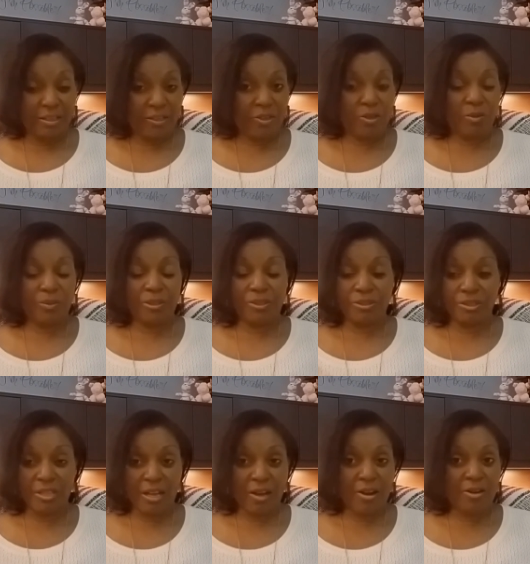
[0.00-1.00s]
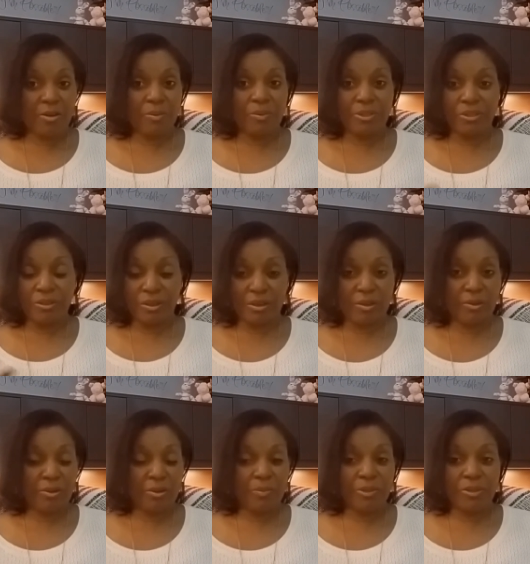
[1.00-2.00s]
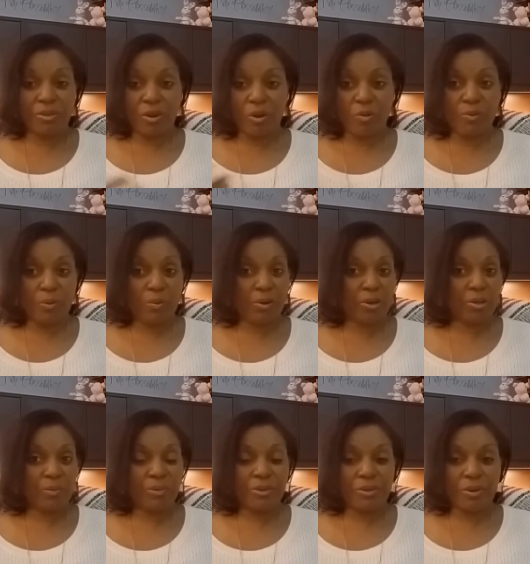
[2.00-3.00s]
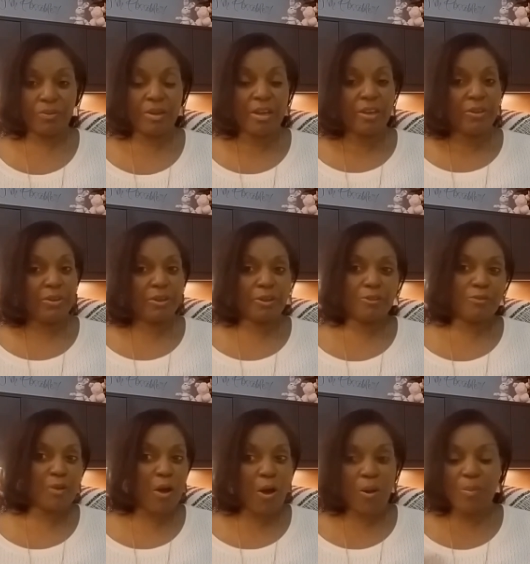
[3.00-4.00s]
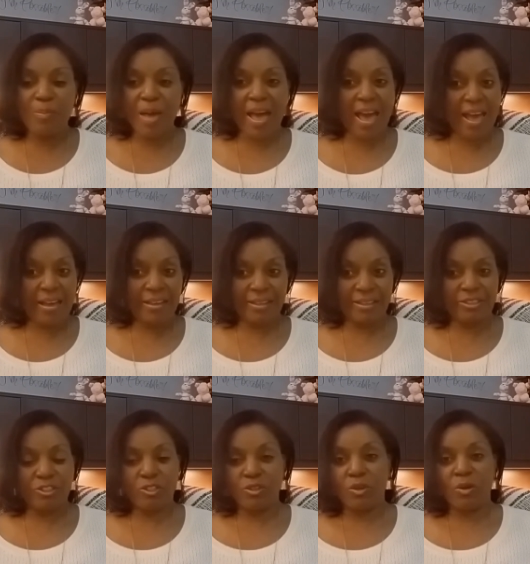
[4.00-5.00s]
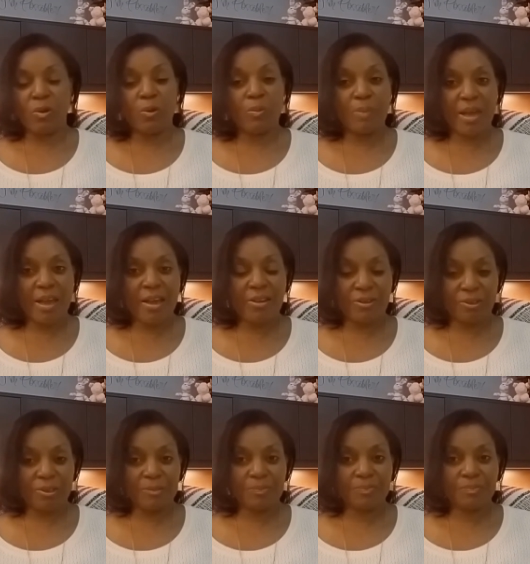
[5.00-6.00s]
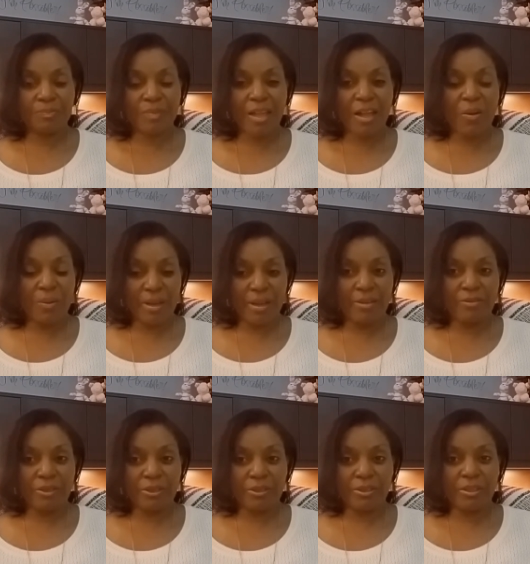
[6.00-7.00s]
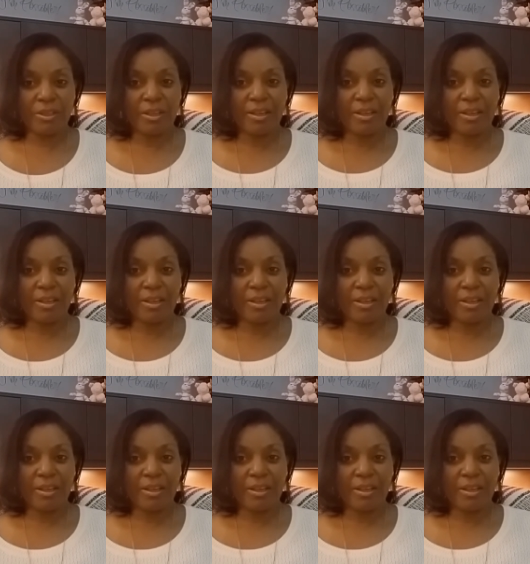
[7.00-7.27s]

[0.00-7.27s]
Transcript: eating, or when you're tired, or when you're hungry, or when you're overworked, or you're going to fall back into your old pattern. However,